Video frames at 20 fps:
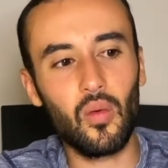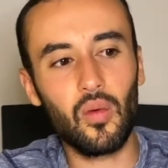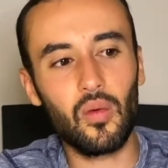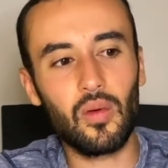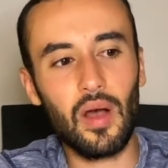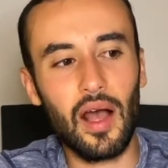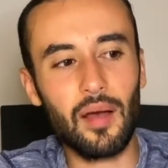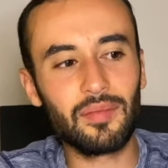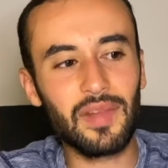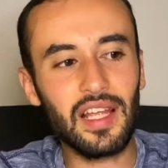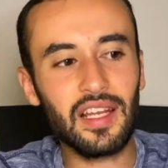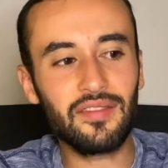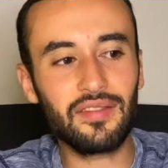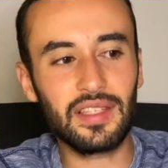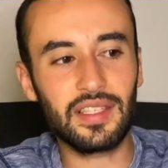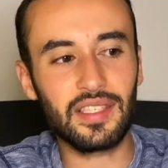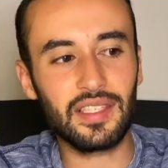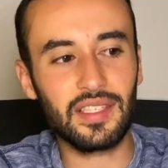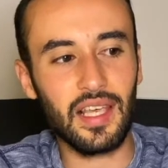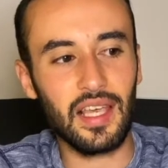I'm not
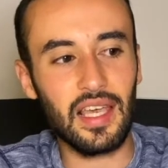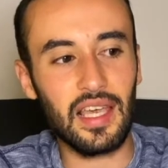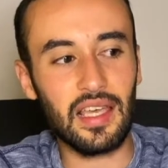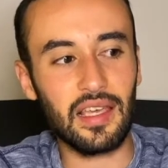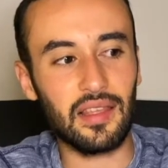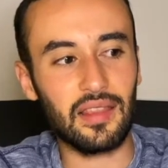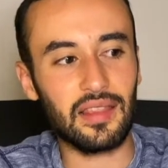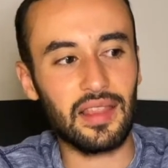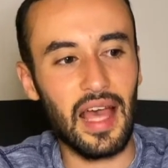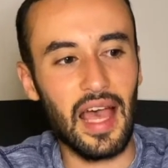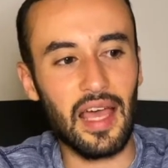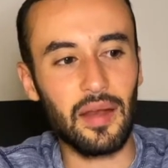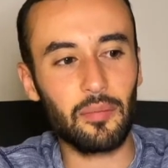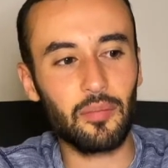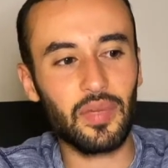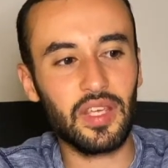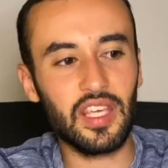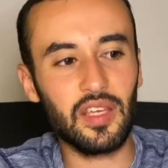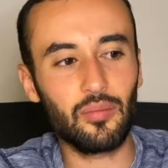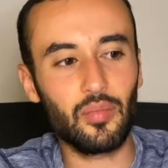even saying that
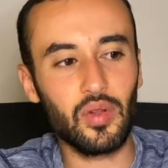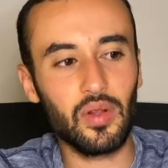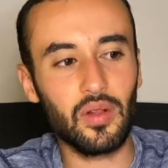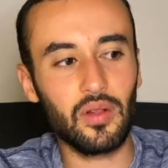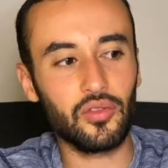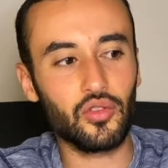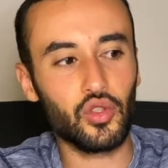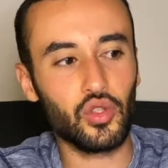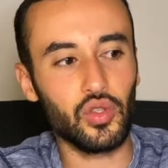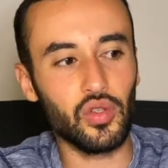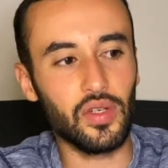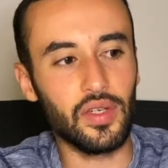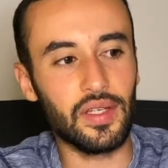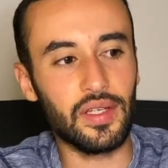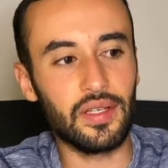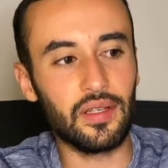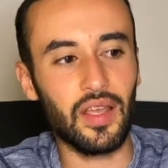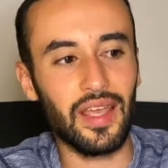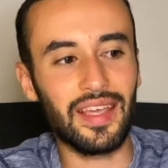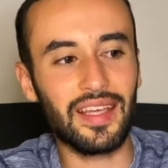people
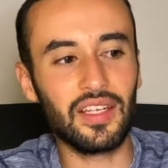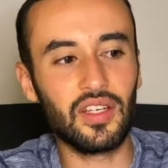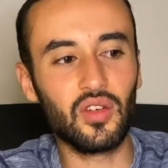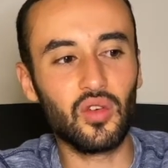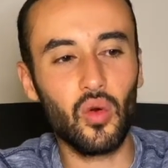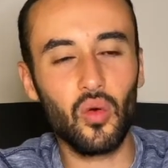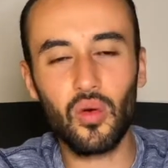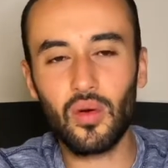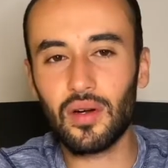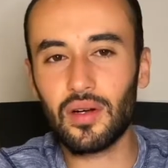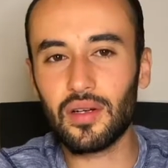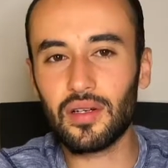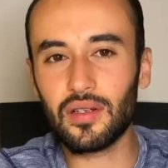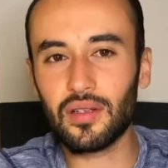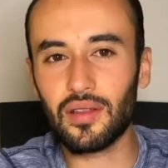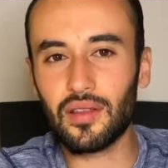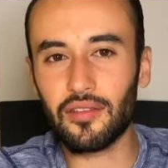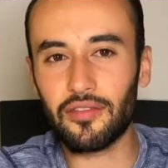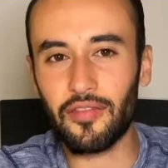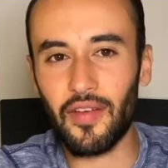should ignore
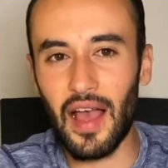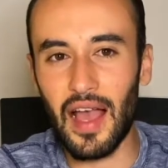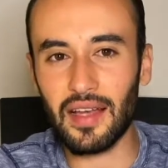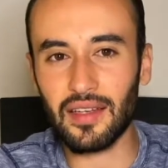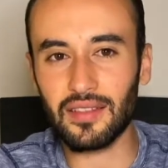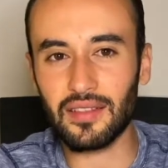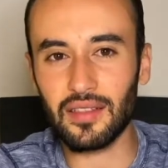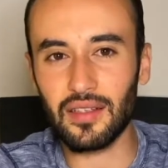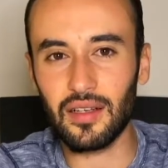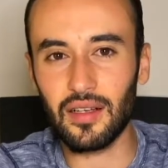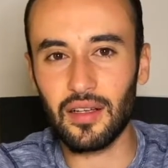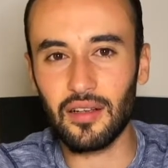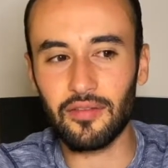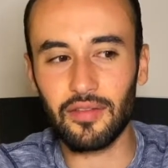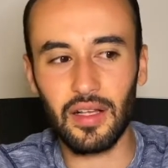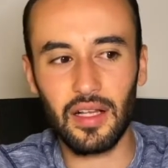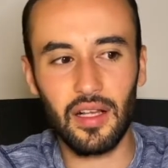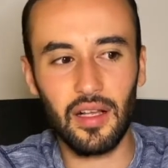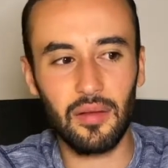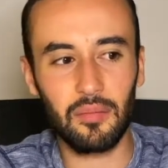the fact of
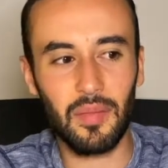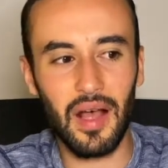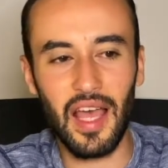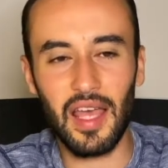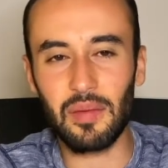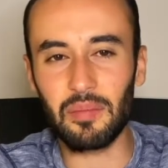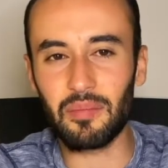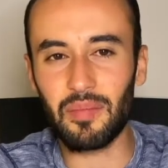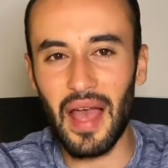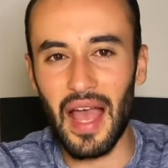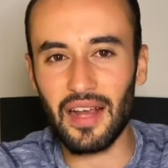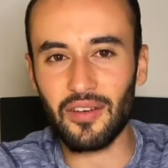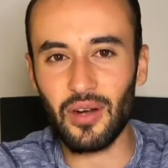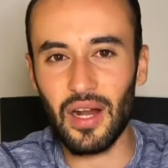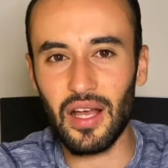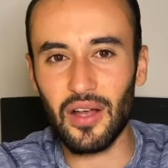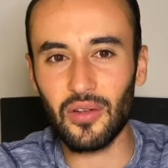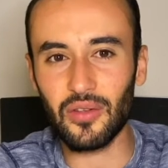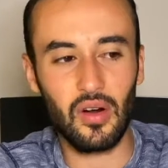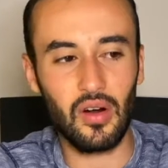my
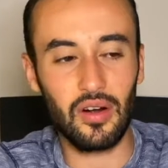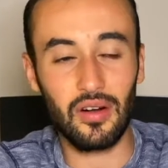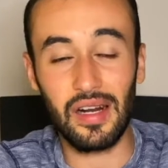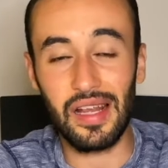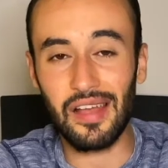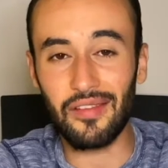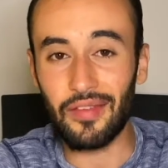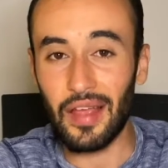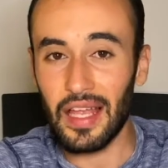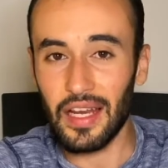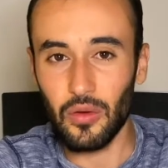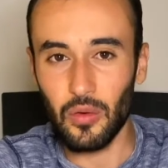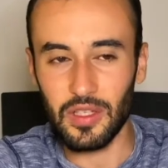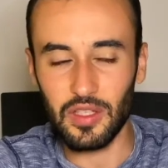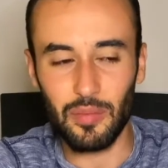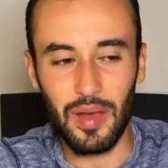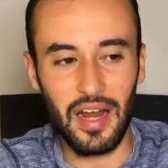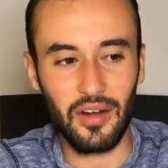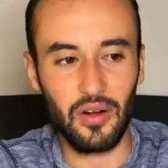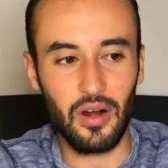background, or of anyone's
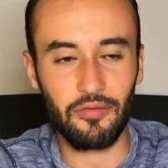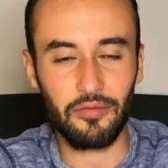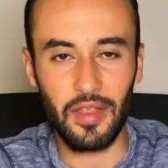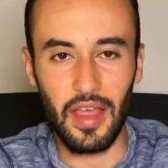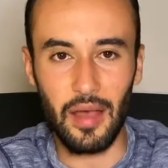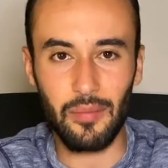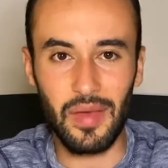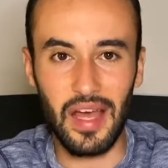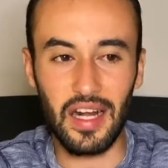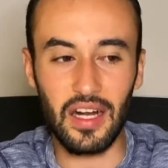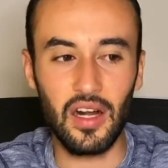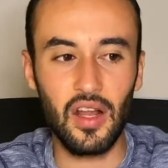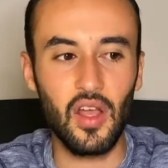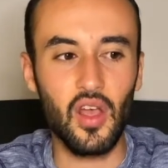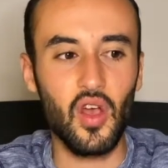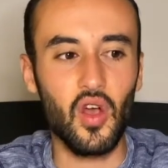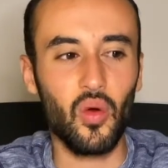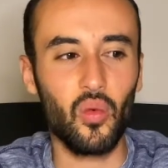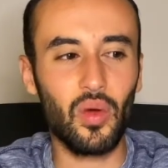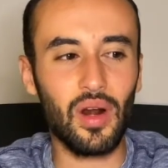background for that matter.
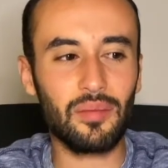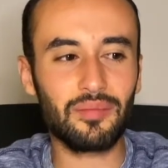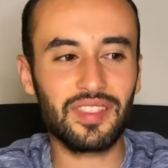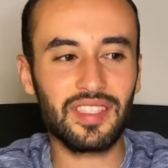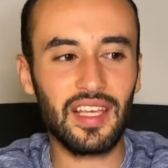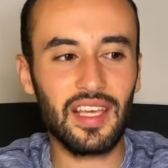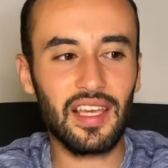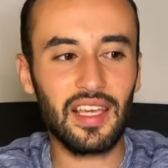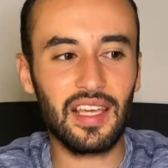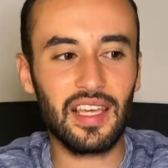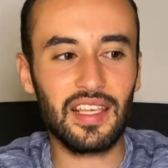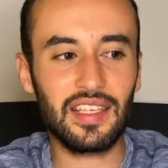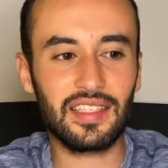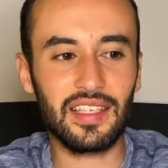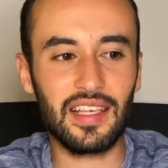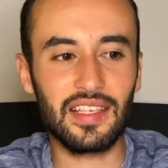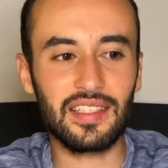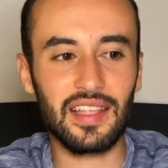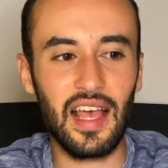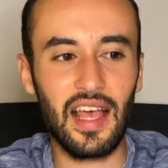What I'm saying
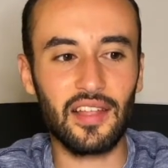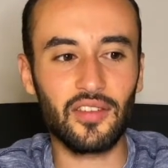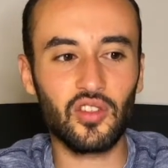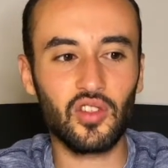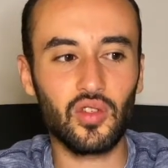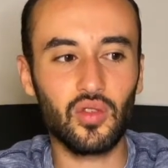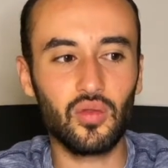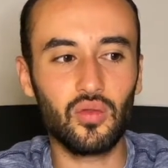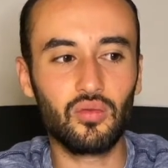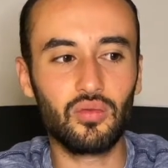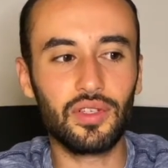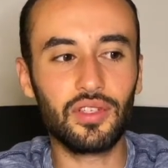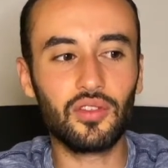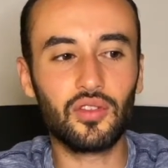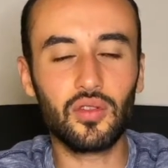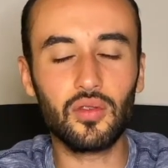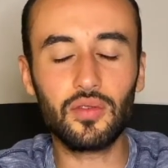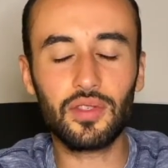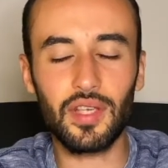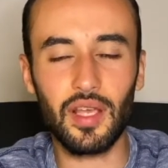is that to
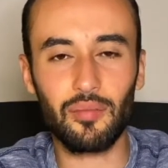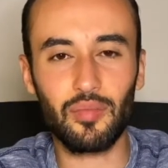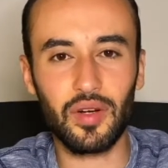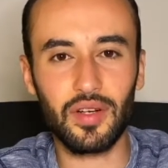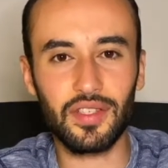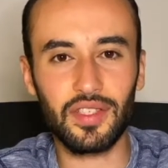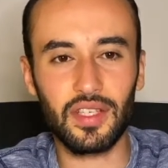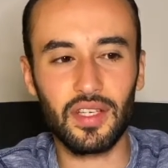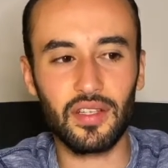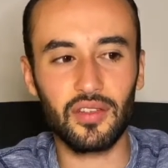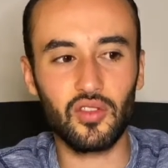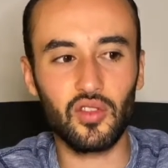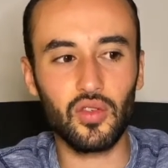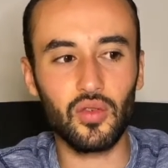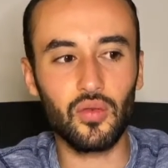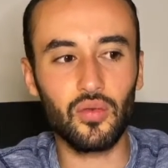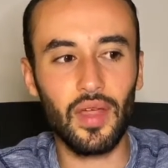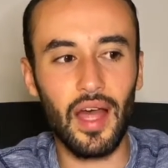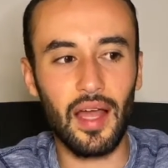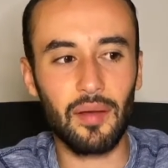reduce a person
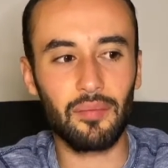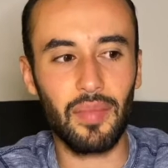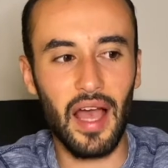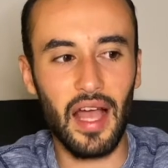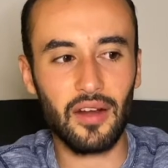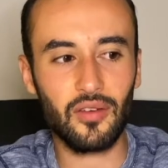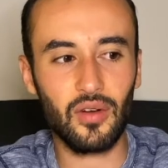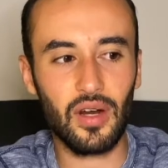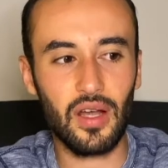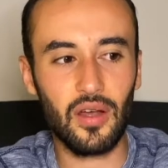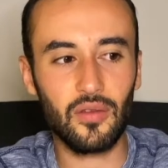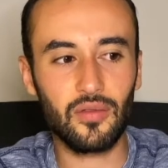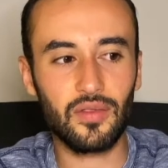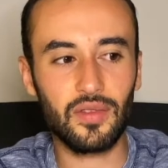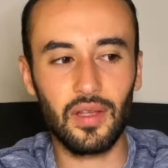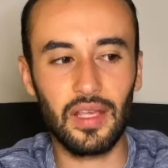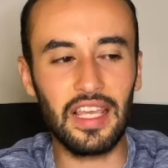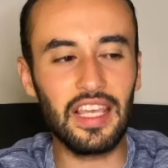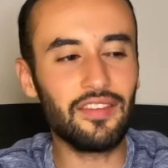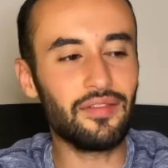to that
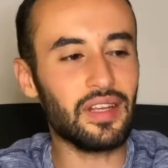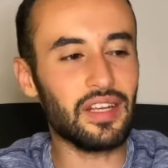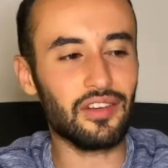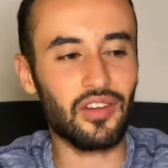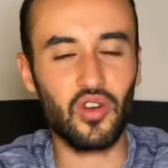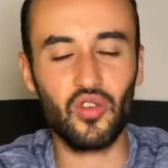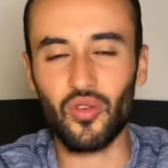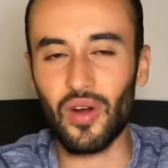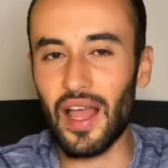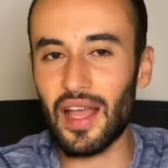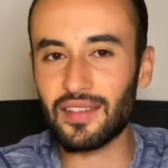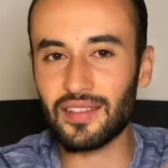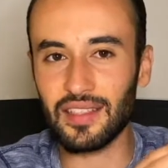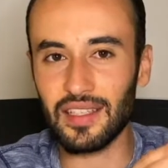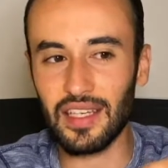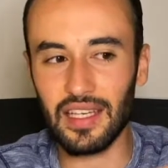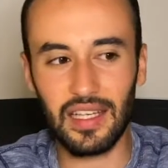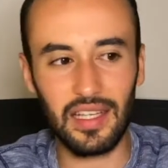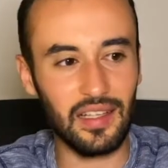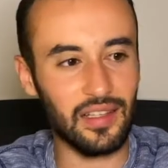background, even
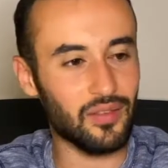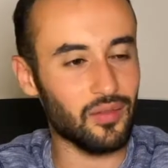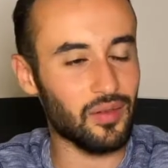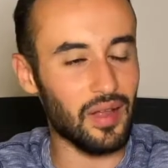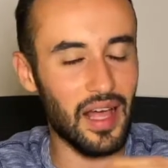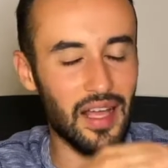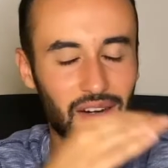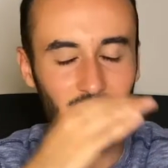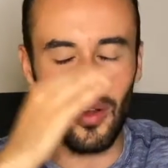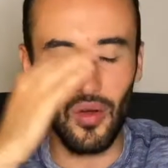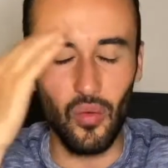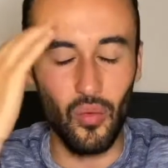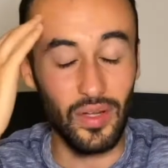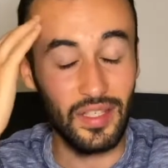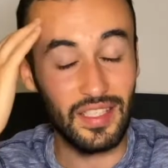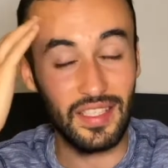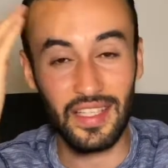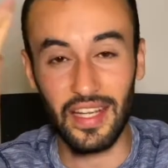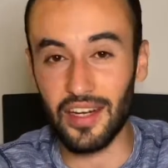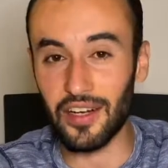granting, I don't know what
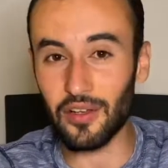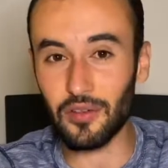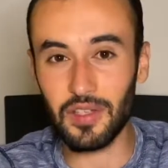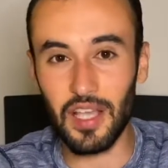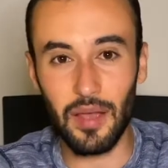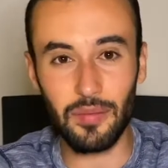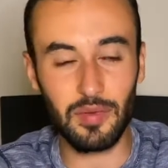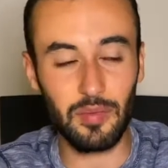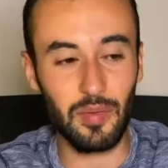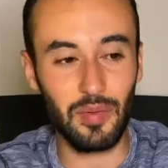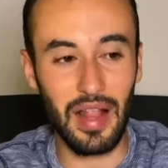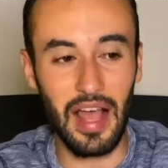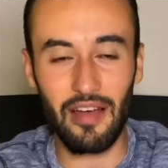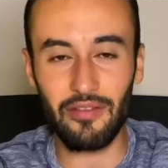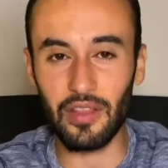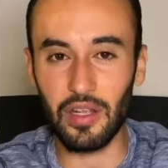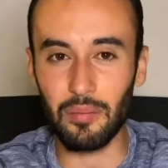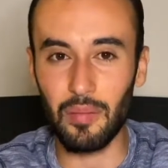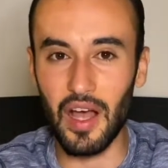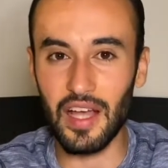stereotypes people have
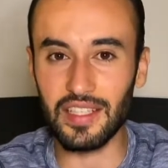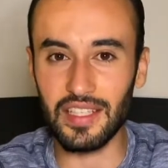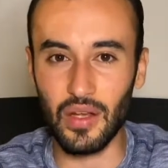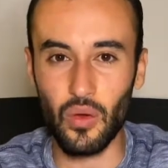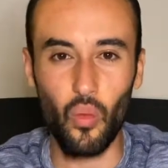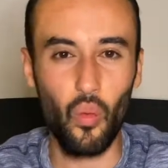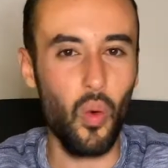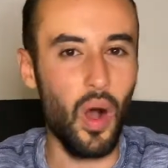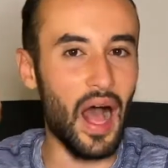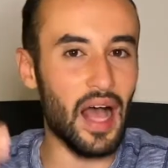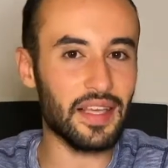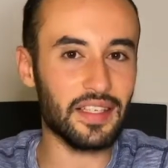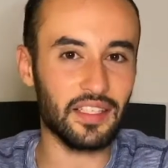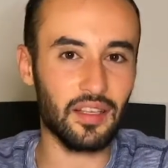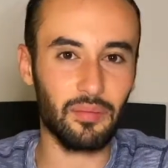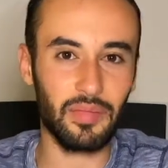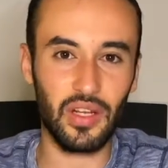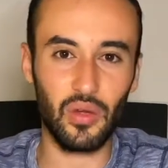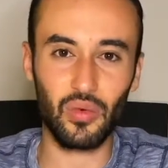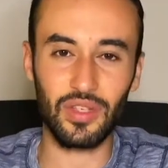in their minds, like why
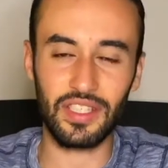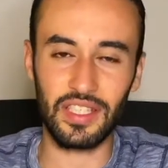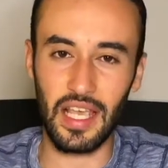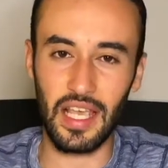somebody would say